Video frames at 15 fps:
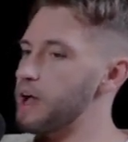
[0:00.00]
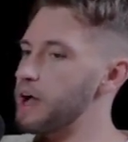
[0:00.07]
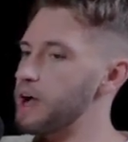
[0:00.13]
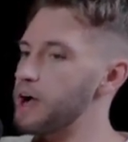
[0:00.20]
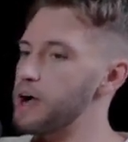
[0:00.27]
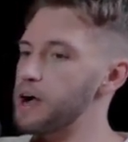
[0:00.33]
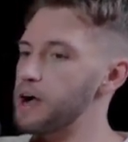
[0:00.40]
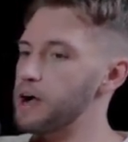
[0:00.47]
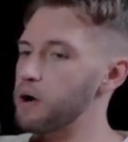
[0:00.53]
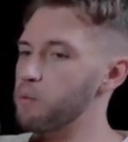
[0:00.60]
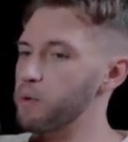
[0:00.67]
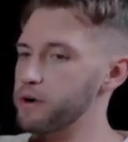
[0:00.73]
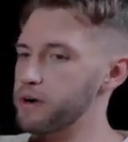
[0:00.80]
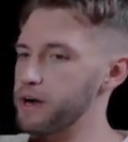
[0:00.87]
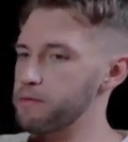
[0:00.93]

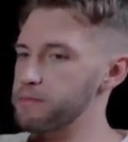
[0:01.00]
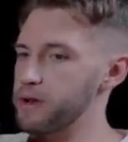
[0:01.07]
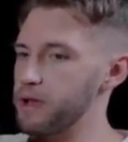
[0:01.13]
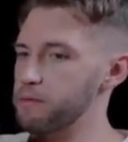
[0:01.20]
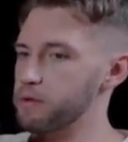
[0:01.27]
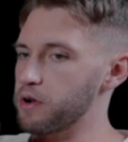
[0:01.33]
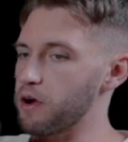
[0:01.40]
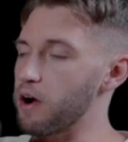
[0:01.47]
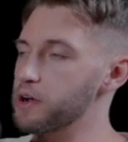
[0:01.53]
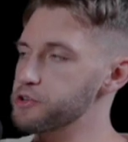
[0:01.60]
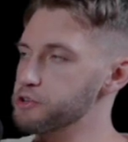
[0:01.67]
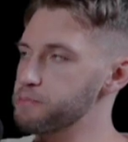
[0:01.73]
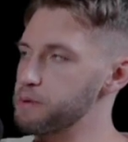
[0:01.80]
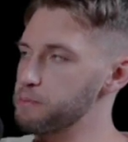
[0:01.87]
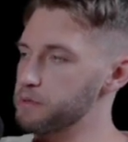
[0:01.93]
wherein I've been able to
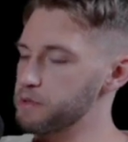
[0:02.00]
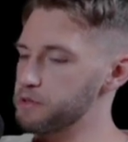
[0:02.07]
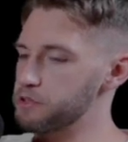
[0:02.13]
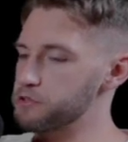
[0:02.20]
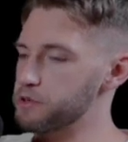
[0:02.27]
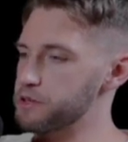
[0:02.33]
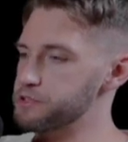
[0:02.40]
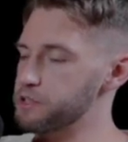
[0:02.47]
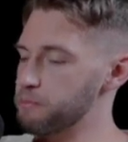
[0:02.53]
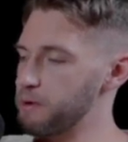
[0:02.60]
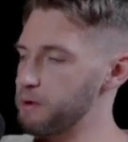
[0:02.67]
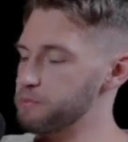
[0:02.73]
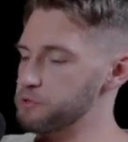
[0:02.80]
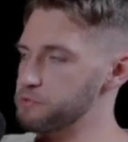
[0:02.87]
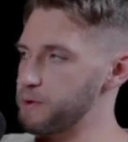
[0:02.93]
usher people into trusting
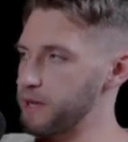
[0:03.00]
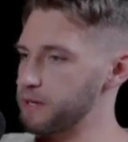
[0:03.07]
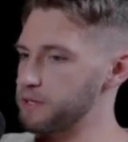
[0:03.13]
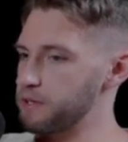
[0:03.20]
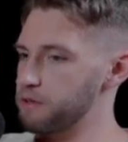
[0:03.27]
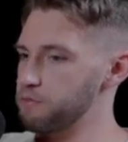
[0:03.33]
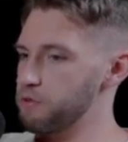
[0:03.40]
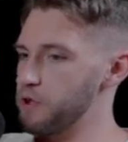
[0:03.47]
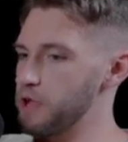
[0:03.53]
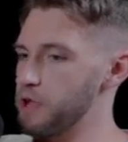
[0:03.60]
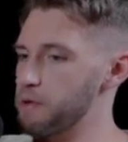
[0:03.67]
my perspective